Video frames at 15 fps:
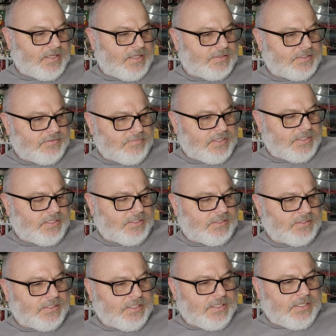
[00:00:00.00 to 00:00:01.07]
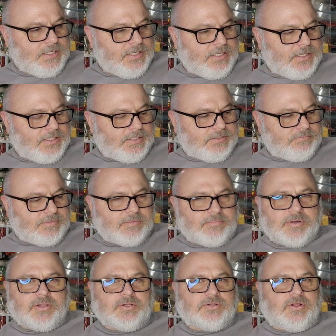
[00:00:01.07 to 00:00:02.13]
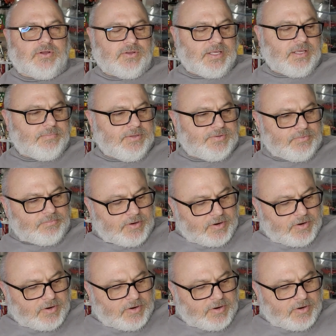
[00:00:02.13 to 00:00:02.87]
nothing, but my mother-in-law gave me some